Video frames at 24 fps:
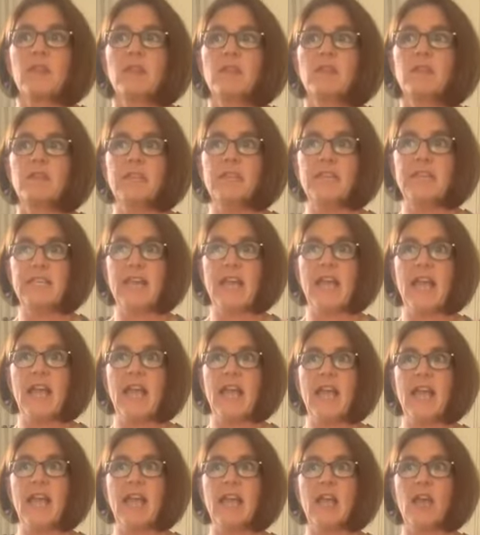
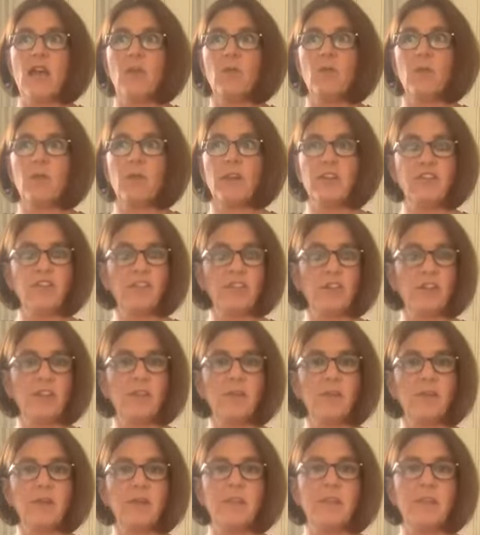Today originally
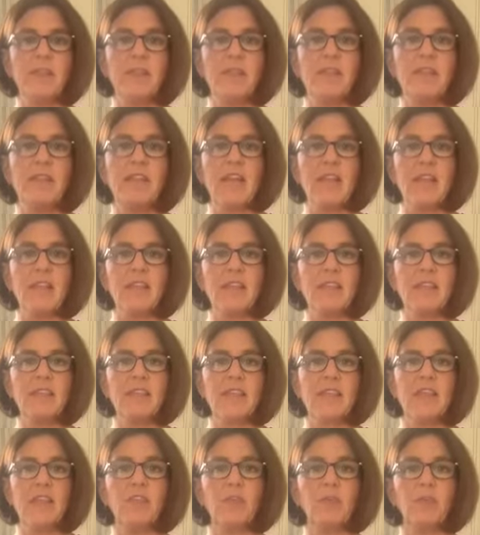would have been the day that the
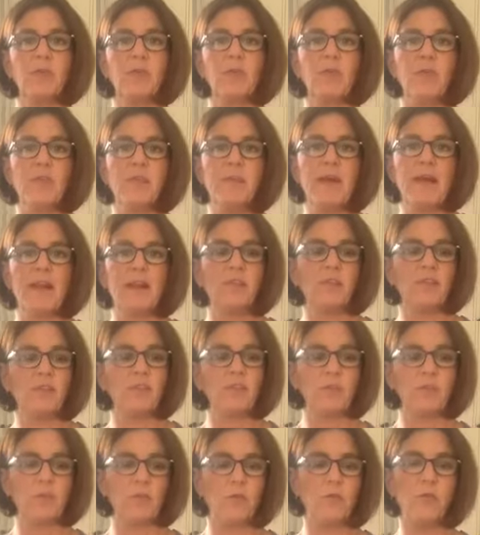kids were going back to
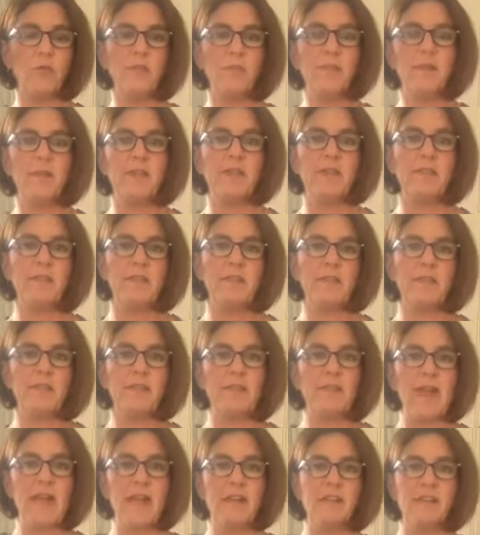school, but
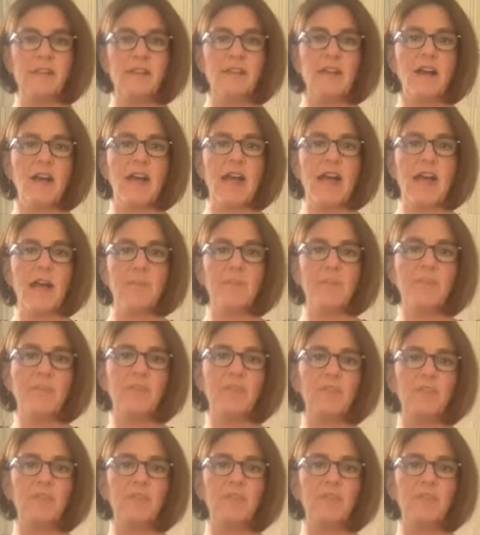that did not happen.